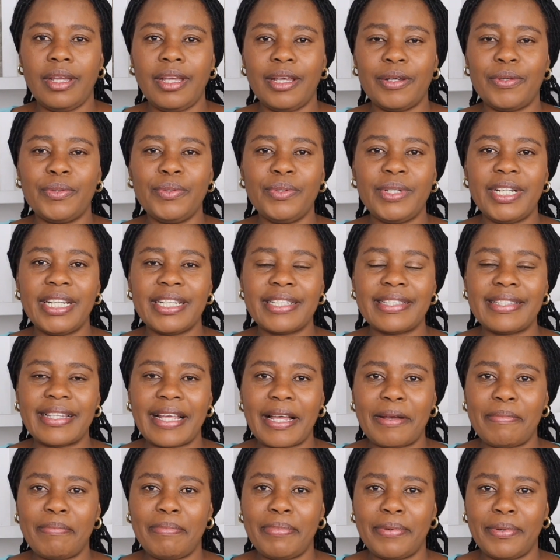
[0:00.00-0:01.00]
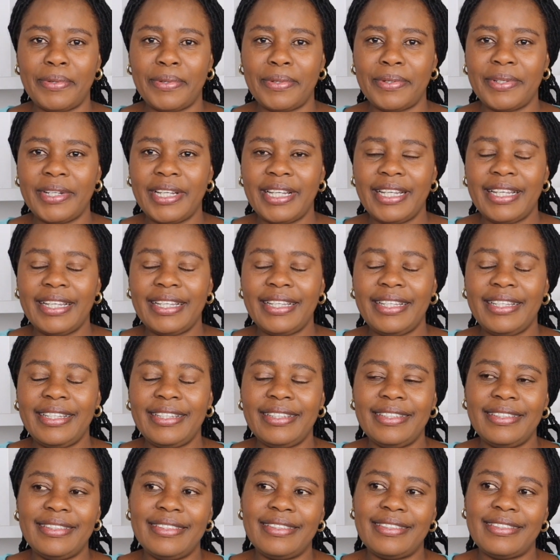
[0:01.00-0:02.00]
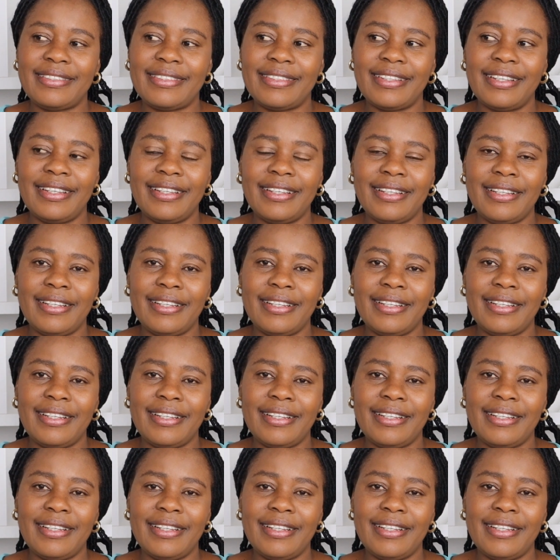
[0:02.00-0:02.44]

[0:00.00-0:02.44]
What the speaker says: A good example is